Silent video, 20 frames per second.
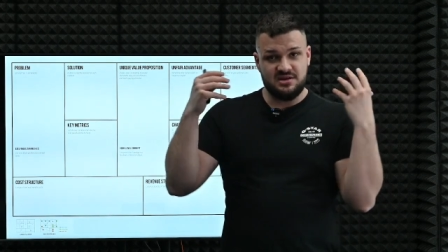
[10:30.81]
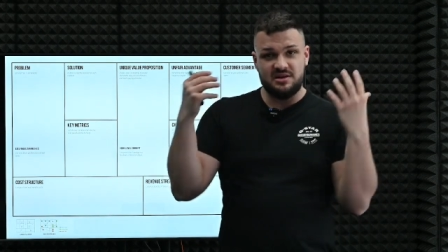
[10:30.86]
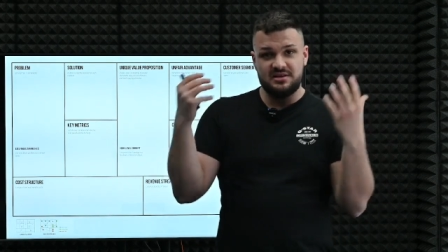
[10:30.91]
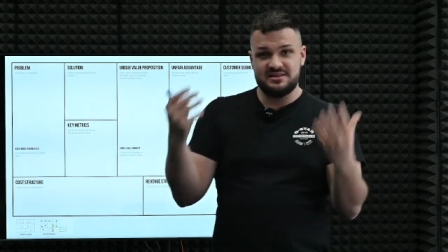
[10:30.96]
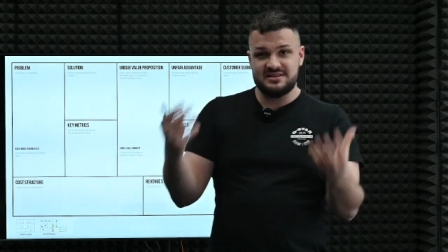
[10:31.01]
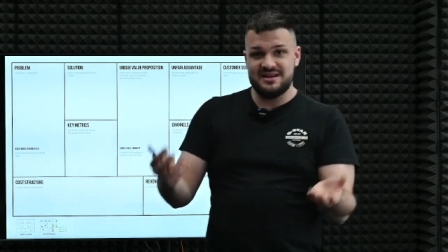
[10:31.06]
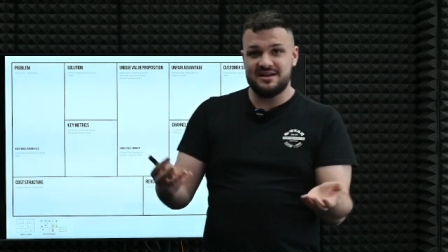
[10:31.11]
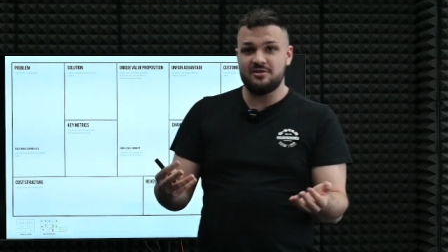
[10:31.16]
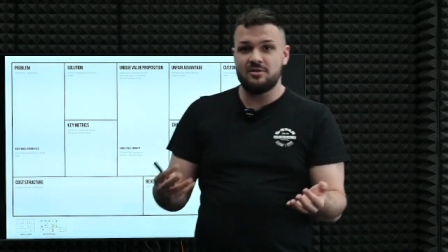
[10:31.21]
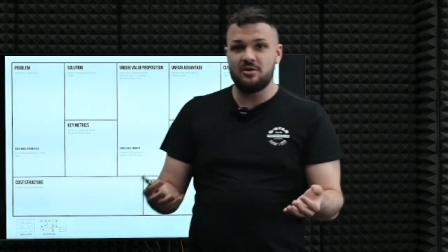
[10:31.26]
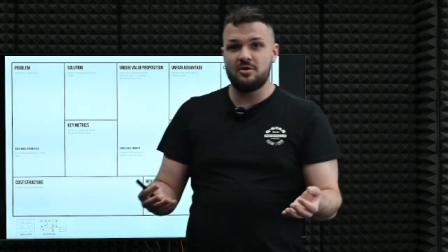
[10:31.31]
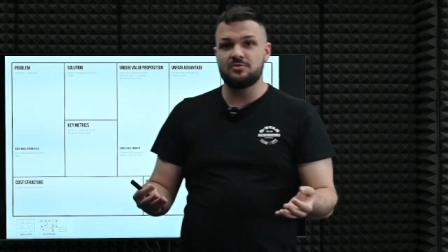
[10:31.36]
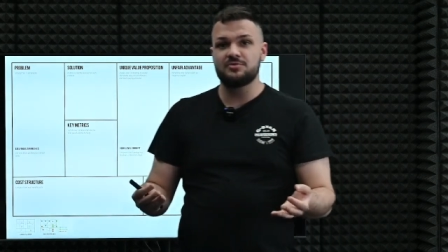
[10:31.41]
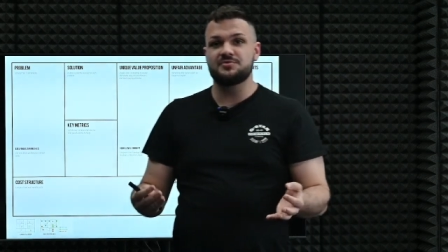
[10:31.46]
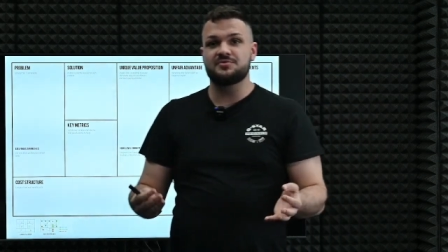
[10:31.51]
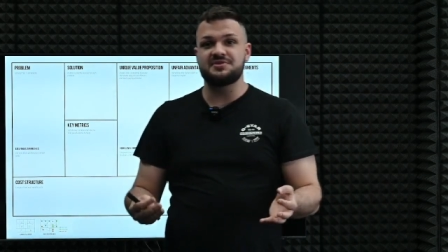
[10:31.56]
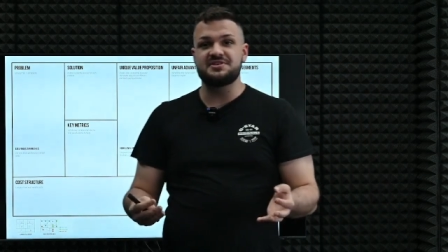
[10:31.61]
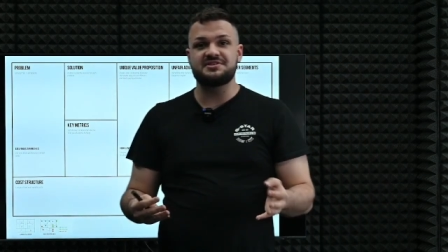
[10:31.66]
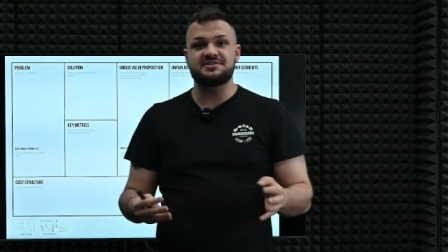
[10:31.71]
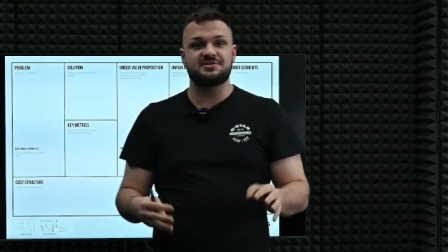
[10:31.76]
their own
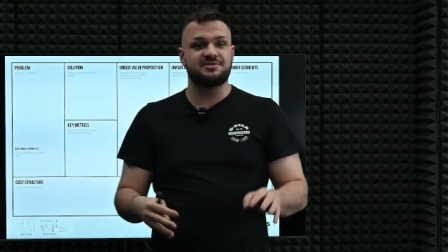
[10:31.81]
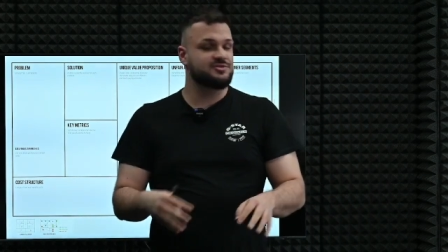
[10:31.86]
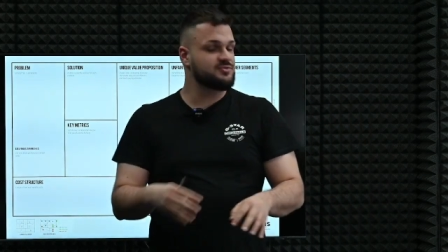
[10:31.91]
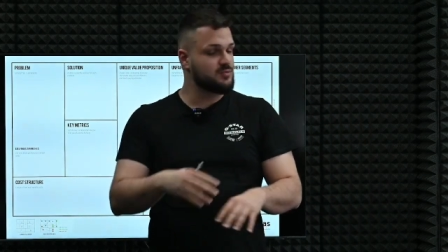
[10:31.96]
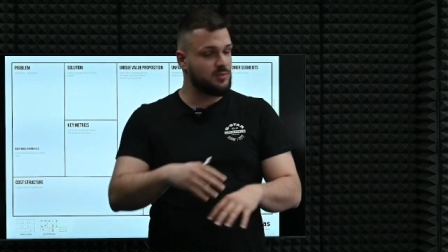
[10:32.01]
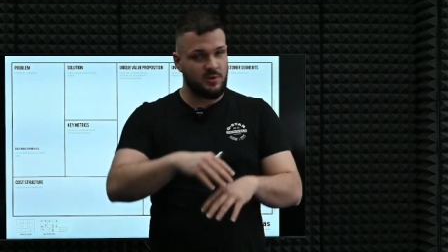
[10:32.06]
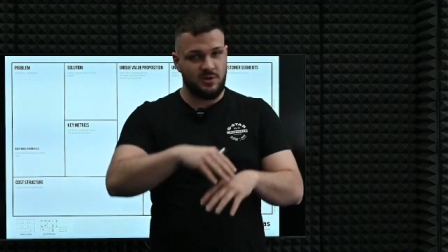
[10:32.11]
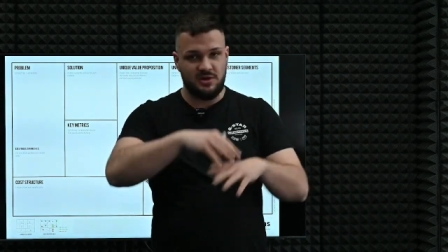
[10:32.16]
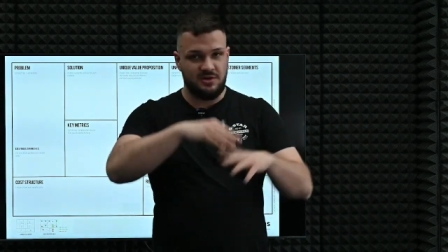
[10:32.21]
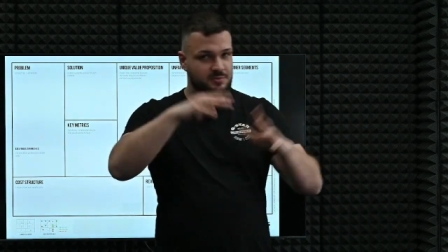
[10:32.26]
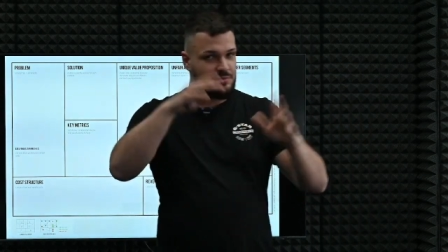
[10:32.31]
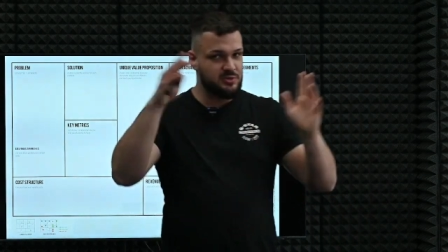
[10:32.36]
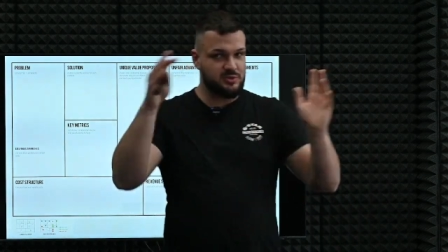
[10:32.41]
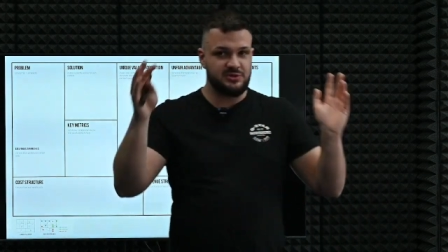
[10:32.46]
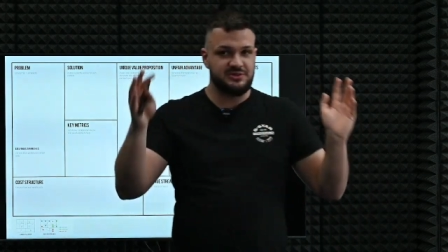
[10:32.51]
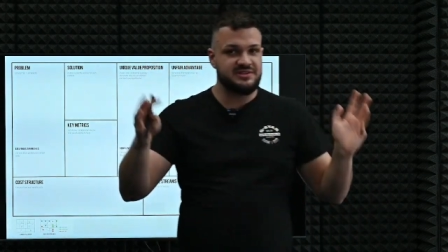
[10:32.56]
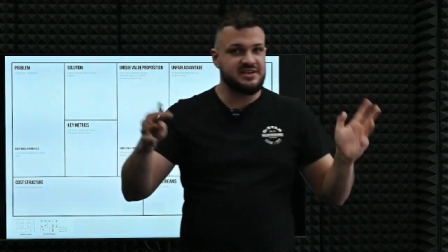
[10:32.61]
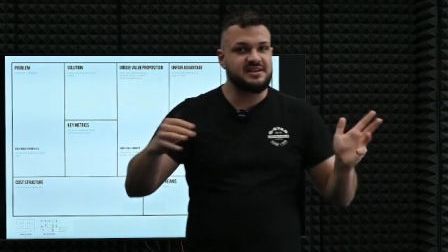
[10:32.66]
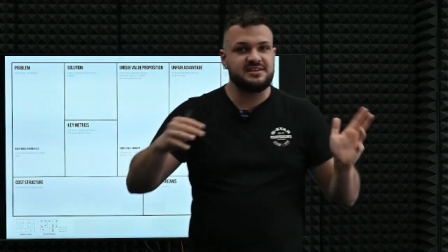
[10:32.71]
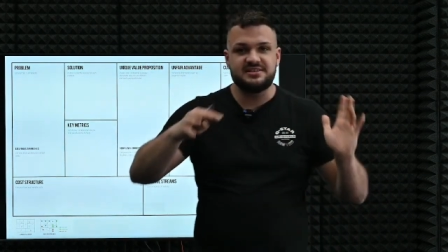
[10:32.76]
research work,
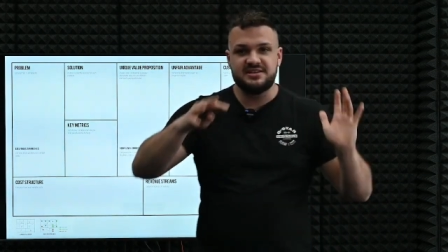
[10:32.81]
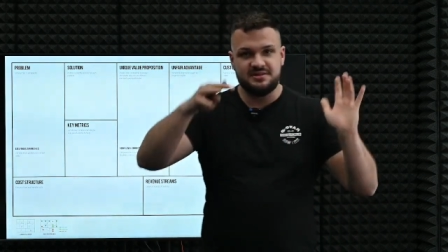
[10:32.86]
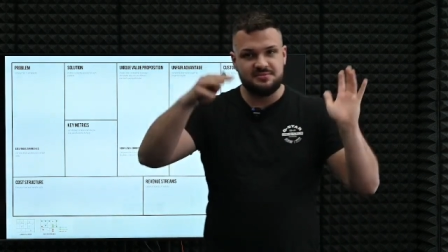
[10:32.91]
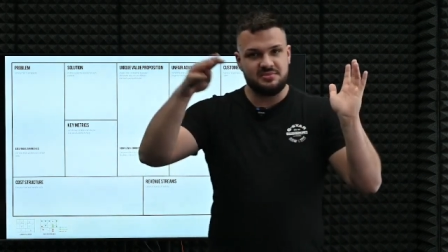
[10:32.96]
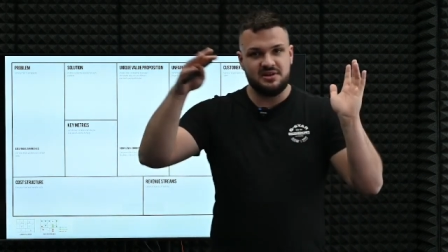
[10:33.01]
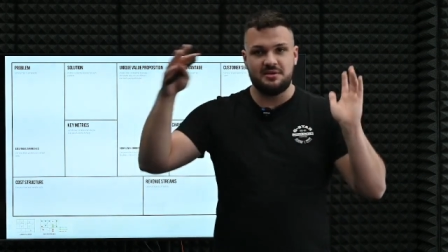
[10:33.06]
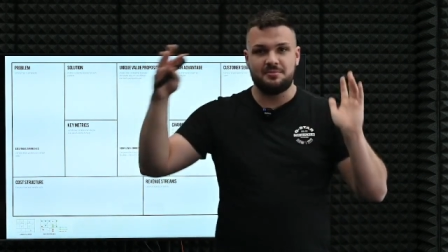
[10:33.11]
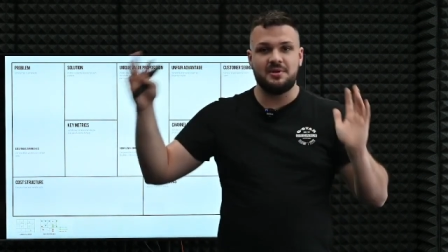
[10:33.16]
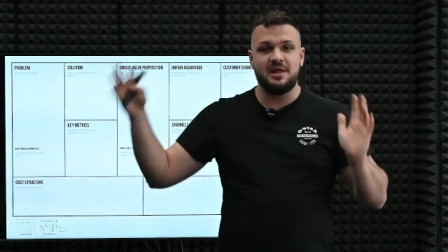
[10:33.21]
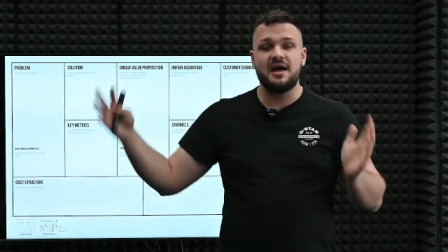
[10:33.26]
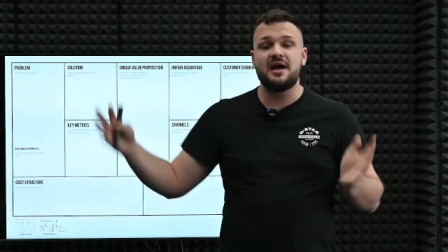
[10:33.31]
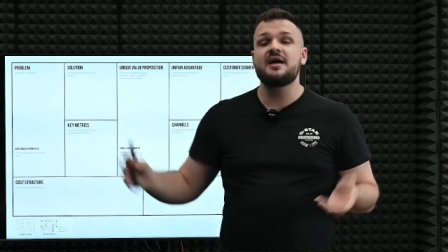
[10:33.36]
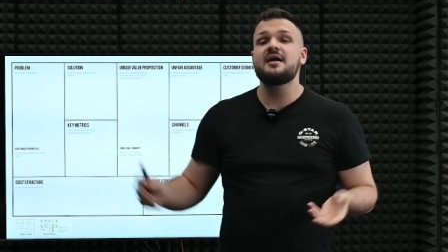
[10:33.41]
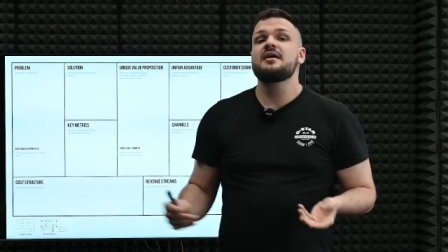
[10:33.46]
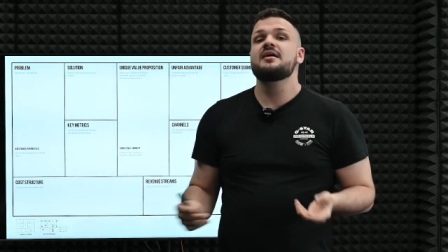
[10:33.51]
protected, blah, blah.